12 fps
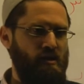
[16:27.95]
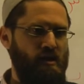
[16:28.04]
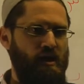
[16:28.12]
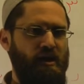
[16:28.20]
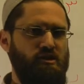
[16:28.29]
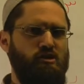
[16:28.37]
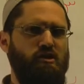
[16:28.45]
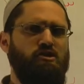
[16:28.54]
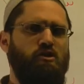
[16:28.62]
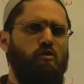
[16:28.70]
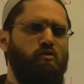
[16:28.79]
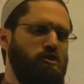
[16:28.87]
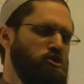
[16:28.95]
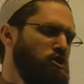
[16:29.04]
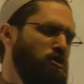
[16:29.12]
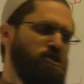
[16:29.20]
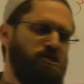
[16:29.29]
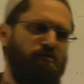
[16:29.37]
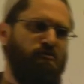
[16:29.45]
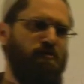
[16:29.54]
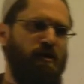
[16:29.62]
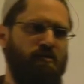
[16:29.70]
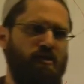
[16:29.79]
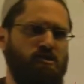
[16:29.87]
And so all the scholars differ
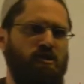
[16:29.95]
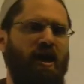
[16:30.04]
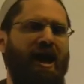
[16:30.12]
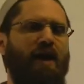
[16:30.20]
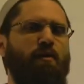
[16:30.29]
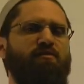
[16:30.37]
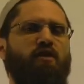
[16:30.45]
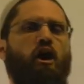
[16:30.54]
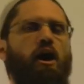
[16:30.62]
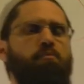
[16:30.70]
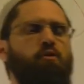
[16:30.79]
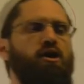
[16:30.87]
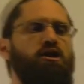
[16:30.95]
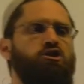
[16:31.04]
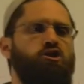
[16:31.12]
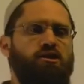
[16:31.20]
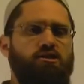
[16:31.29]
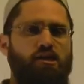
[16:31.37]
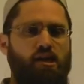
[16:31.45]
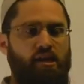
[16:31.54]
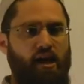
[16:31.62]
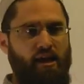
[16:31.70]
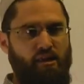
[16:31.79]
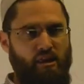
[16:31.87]
about this. However, I'm not interested in
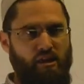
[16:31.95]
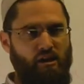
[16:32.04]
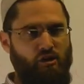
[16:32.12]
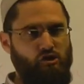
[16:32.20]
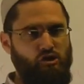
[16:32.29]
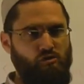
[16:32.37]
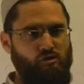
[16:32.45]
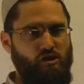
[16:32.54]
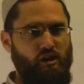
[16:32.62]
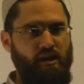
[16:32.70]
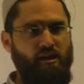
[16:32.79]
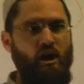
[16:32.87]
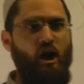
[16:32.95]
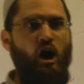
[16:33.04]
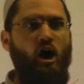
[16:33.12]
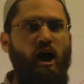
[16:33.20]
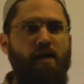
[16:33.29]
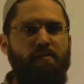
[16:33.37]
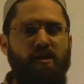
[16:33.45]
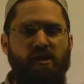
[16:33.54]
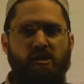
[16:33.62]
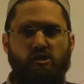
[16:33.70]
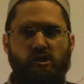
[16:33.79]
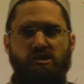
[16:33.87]
that, the theological side. I'm
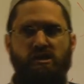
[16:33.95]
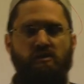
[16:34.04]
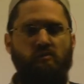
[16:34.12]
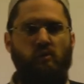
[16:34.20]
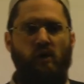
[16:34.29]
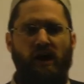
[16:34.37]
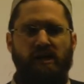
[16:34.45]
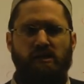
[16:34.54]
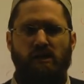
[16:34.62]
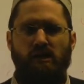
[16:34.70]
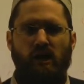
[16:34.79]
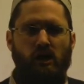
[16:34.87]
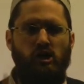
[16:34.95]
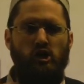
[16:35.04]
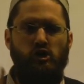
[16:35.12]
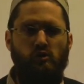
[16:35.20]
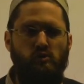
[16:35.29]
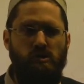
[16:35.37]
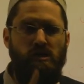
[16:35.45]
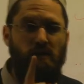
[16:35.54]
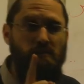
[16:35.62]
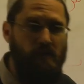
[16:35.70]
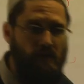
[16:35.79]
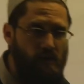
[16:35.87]
interested in why has Allah used
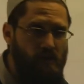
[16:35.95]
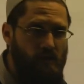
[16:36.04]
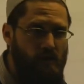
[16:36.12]
Nabi